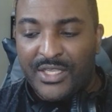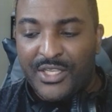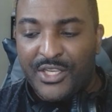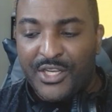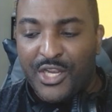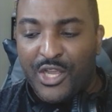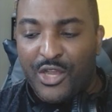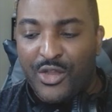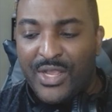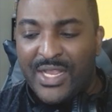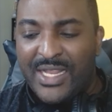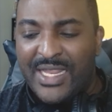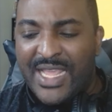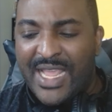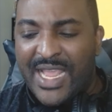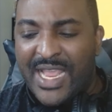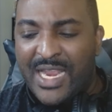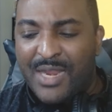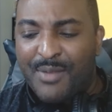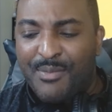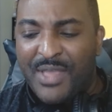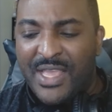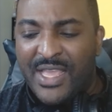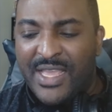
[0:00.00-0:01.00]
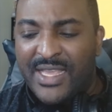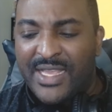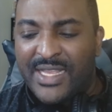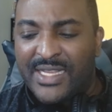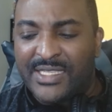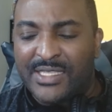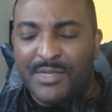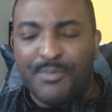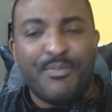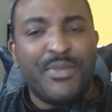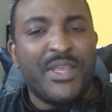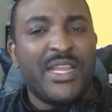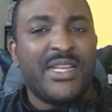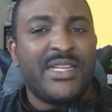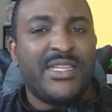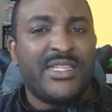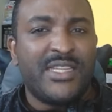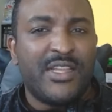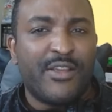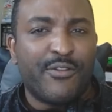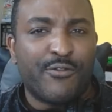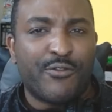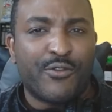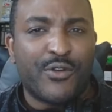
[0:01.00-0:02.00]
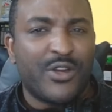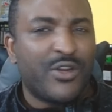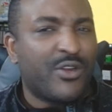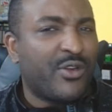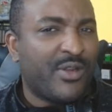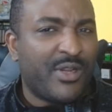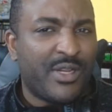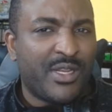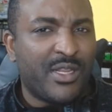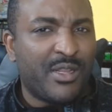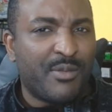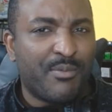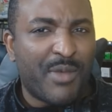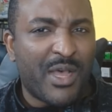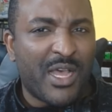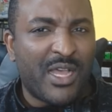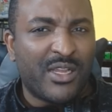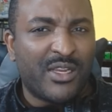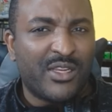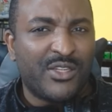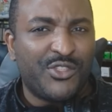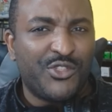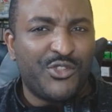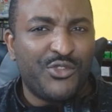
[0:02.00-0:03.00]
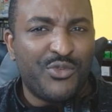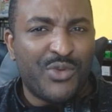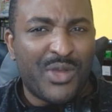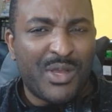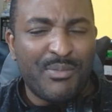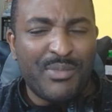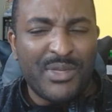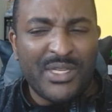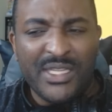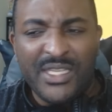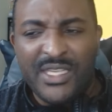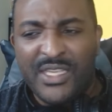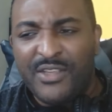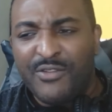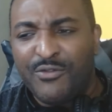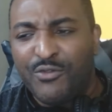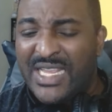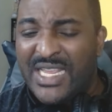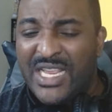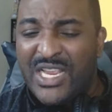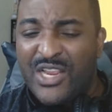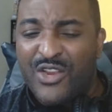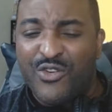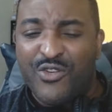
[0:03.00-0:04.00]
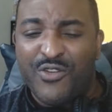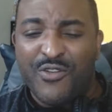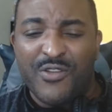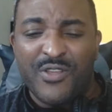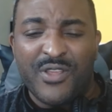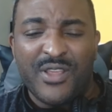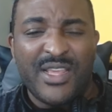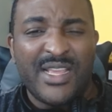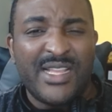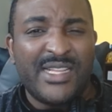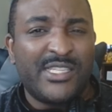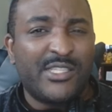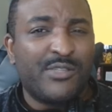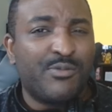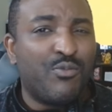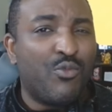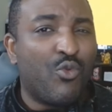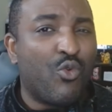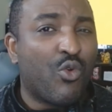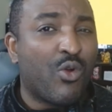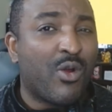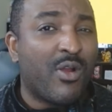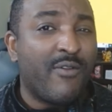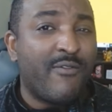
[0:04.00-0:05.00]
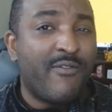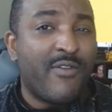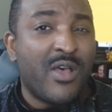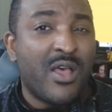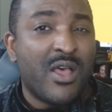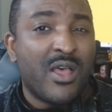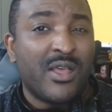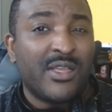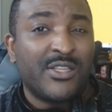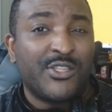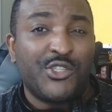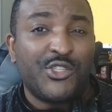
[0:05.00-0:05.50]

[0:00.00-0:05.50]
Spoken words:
You know, in the anime, it's a bit different, or in the manga too, I believe. Here, it's more of a